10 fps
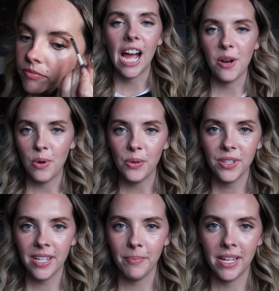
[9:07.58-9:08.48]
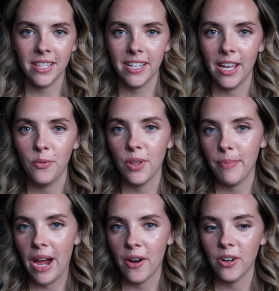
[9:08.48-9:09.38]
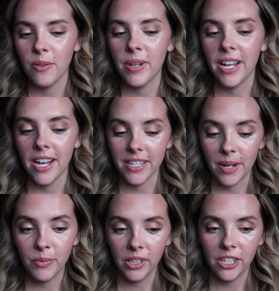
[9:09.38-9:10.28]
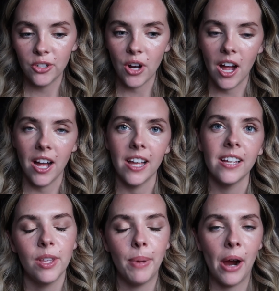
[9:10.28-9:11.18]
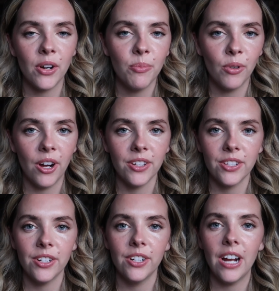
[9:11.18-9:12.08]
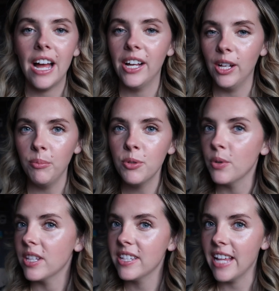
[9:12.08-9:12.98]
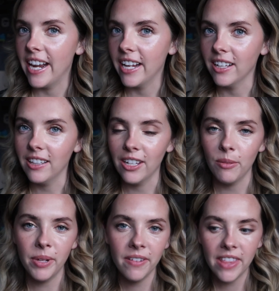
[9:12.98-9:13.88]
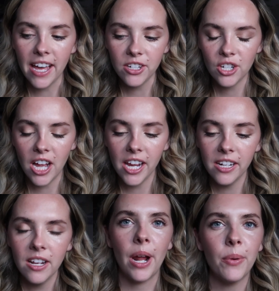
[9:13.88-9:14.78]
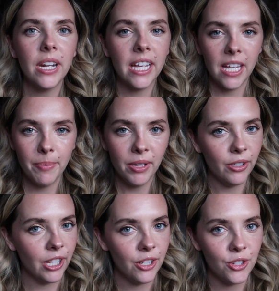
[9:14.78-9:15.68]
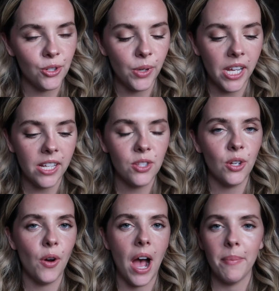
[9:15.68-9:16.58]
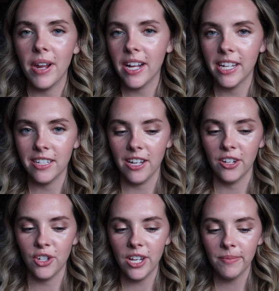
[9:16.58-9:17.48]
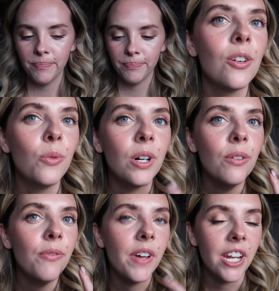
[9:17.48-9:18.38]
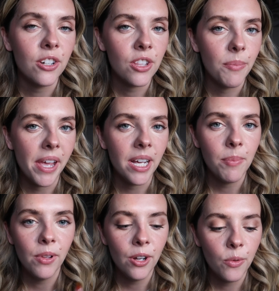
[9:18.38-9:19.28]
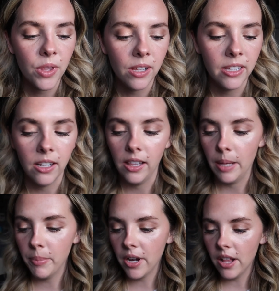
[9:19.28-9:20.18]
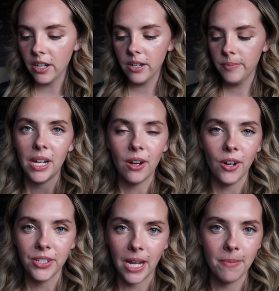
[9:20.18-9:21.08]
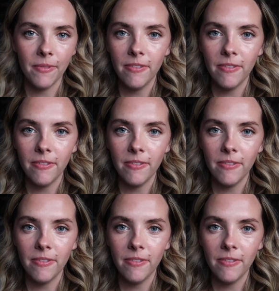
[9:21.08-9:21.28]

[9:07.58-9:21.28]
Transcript: I won't set my skin with powder because I'm really dry. The powder bronzer helped with setting a little bit of that shine, but I want to keep it looking dewy, so I'm not going to touch it. So we'll finish the makeup look with a little lip color. My all-time